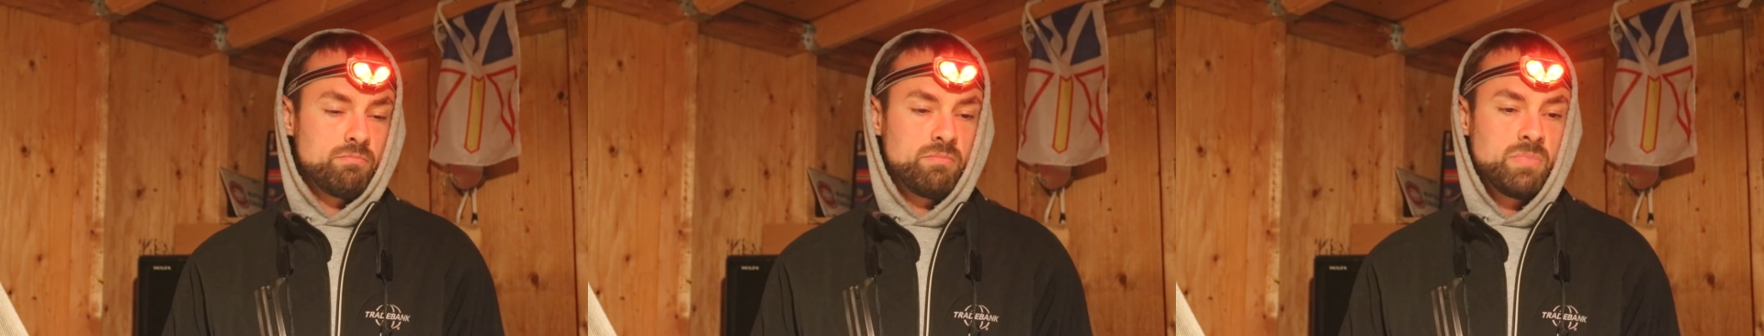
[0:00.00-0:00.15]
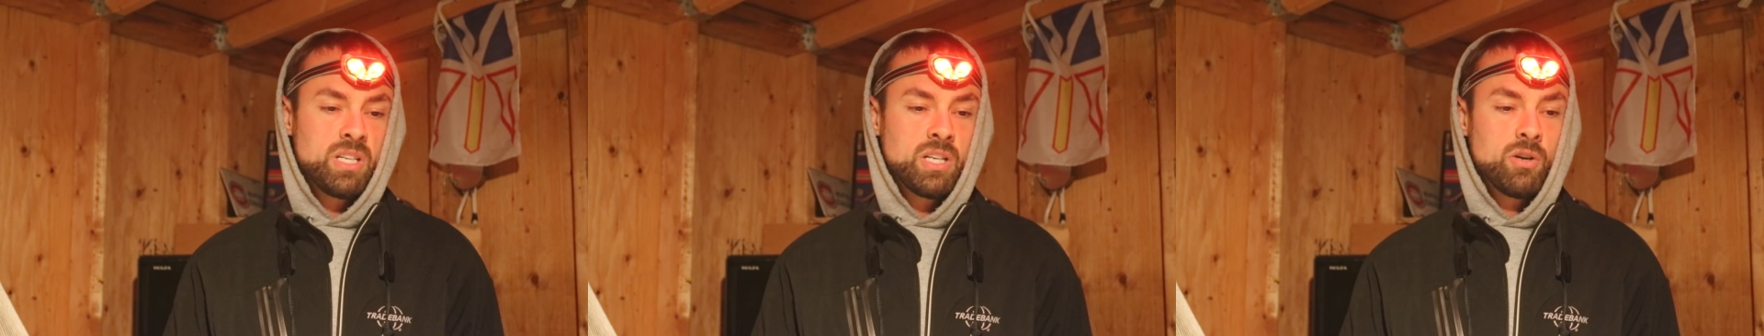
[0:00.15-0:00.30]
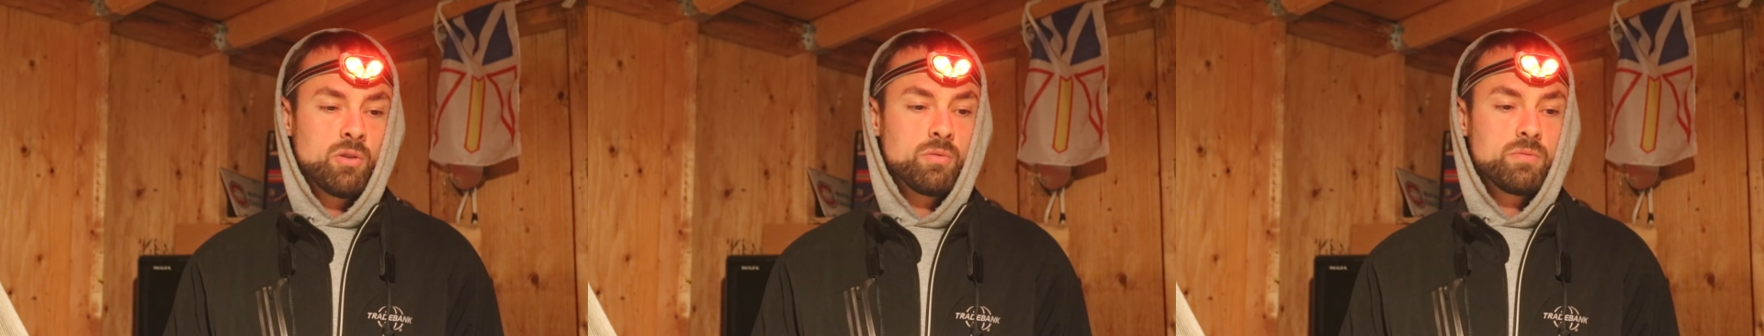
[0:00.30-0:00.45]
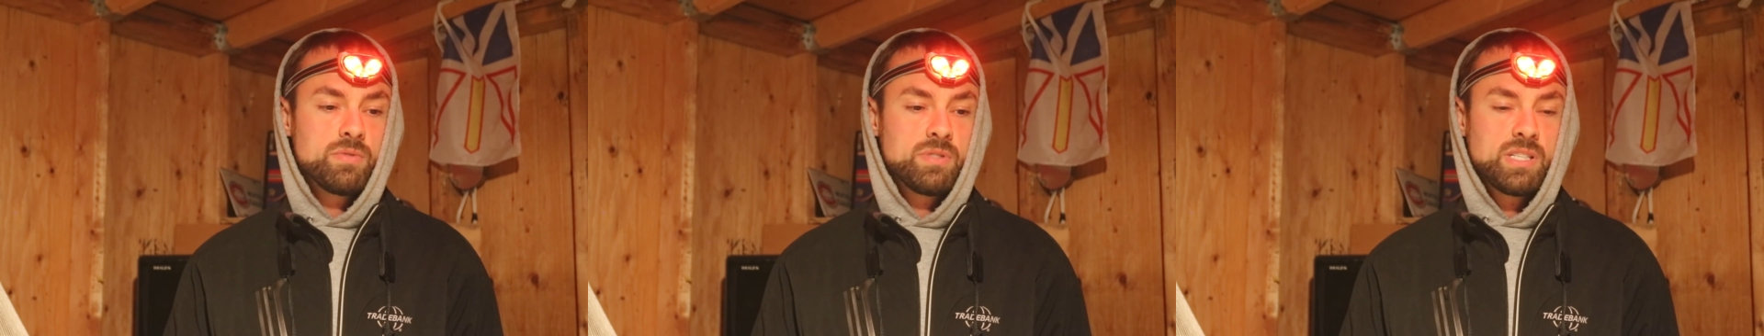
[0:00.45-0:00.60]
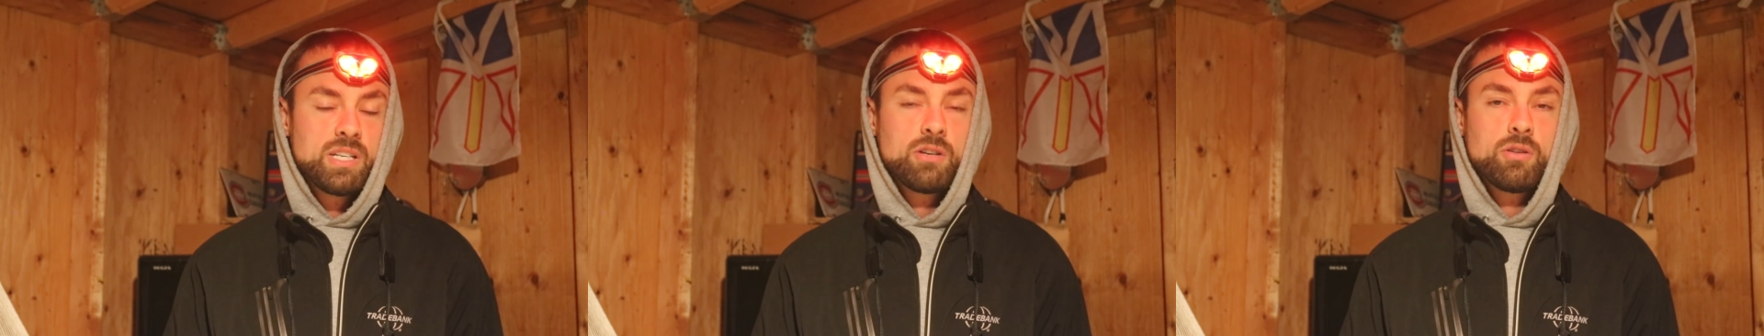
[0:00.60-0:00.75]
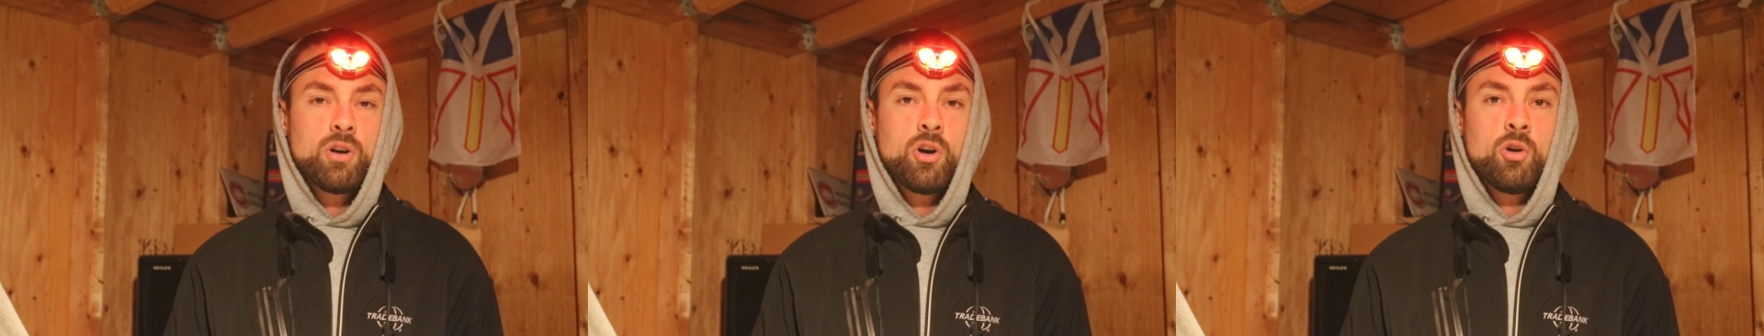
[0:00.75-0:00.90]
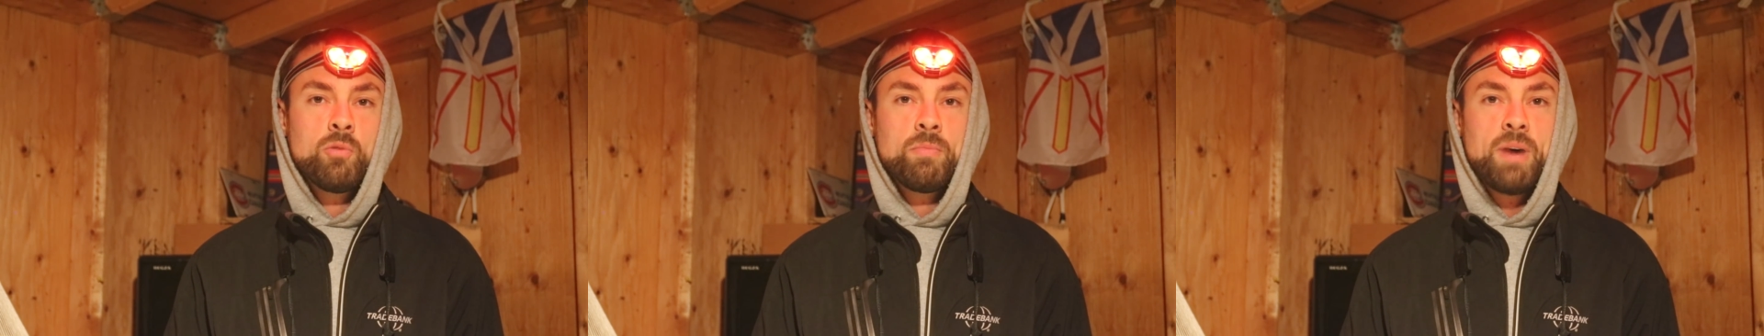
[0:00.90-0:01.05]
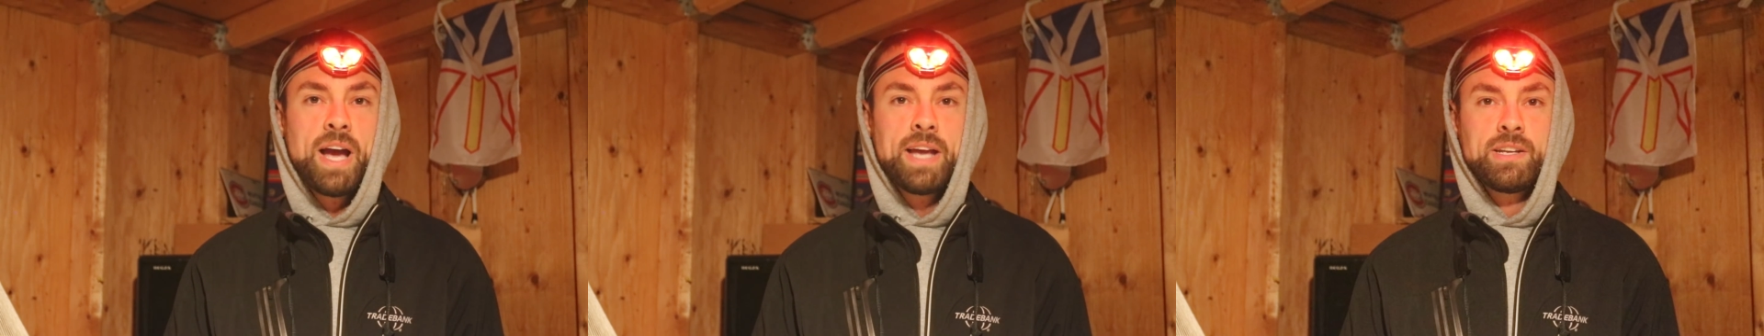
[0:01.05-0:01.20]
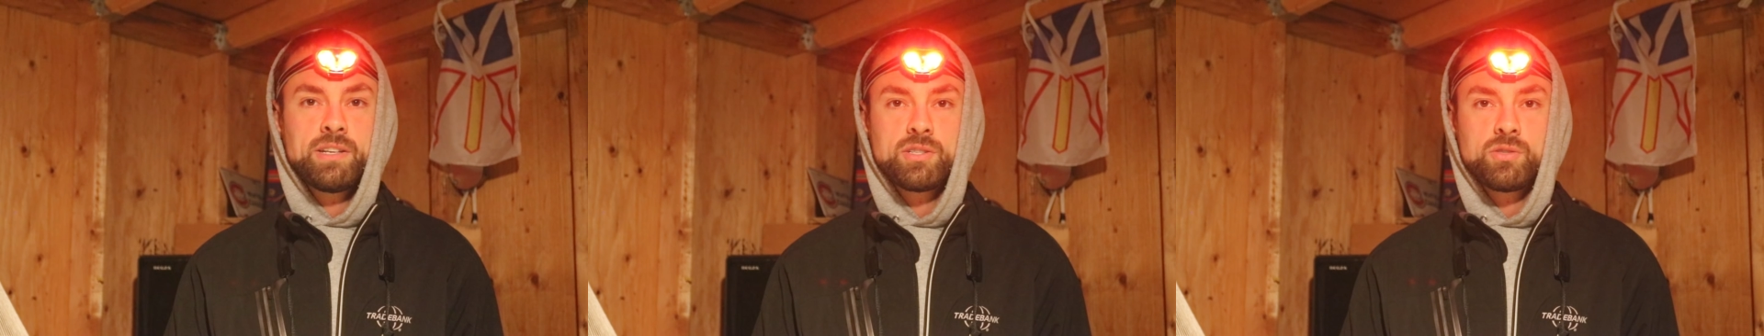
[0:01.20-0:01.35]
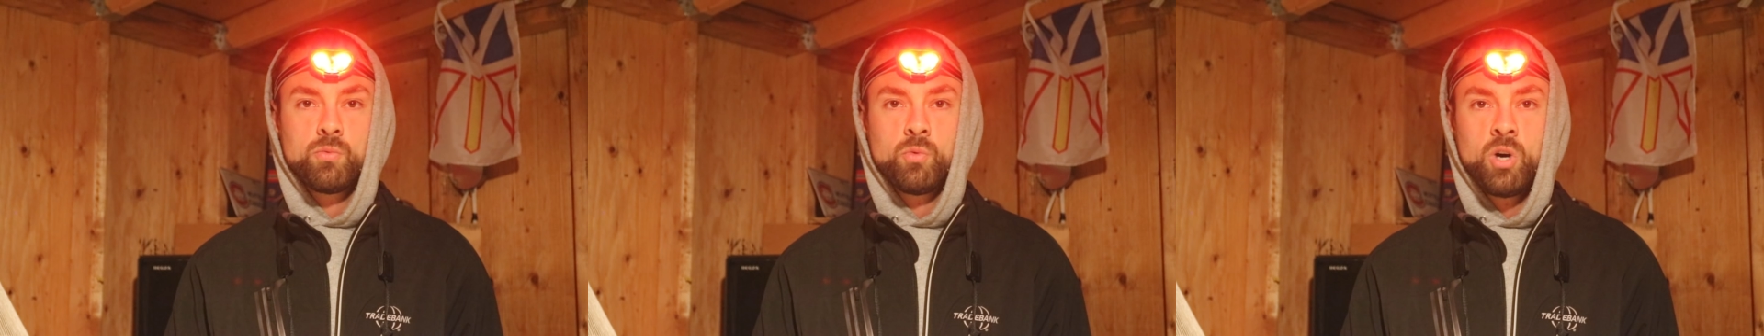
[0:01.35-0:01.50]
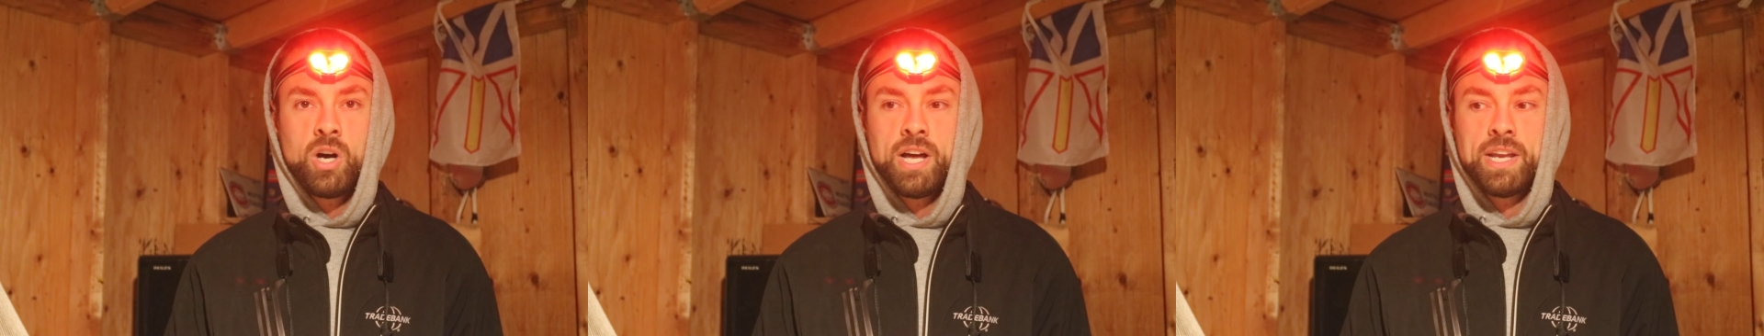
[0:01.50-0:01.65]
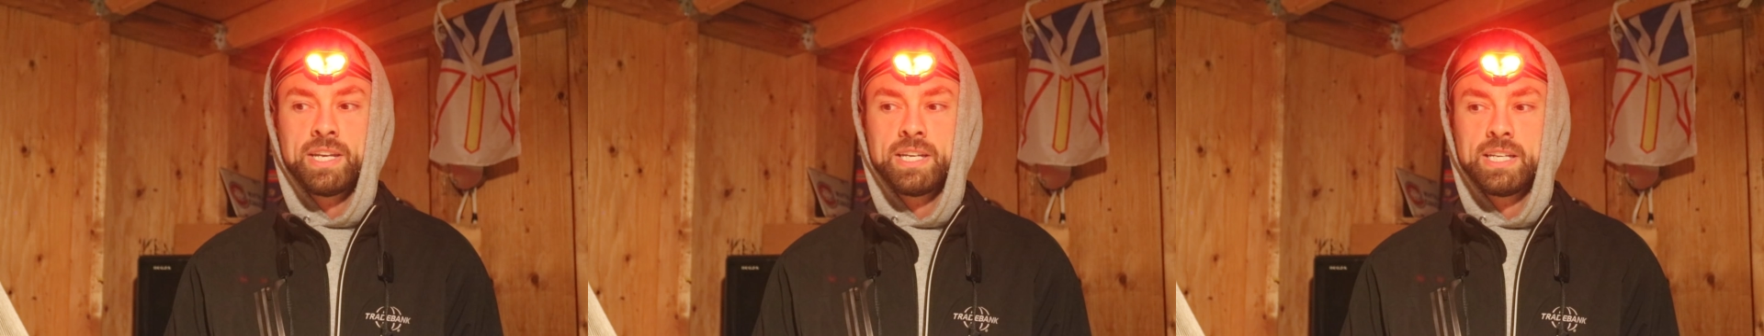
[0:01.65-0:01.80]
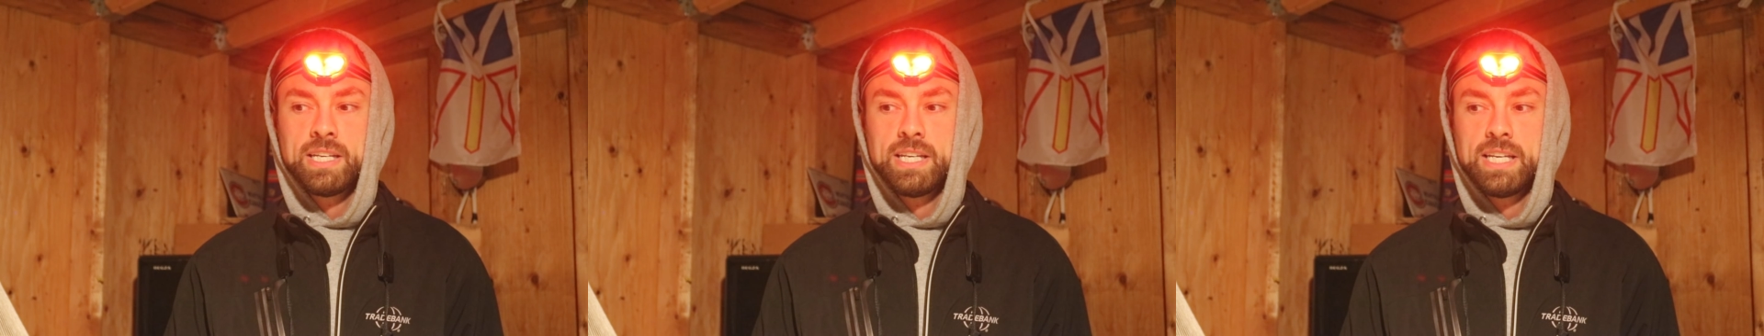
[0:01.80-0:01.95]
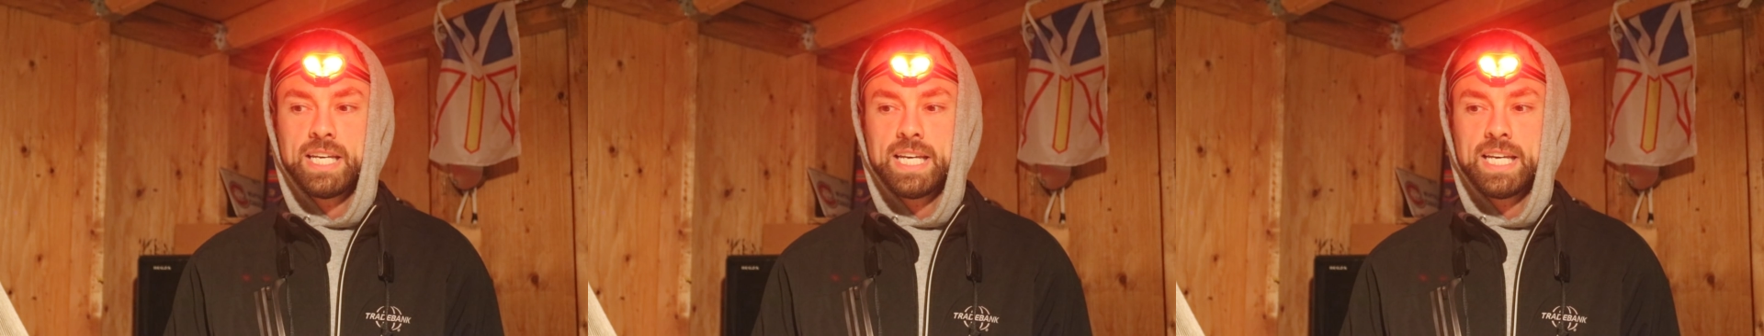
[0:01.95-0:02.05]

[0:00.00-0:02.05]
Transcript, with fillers: you know, zero, minus one,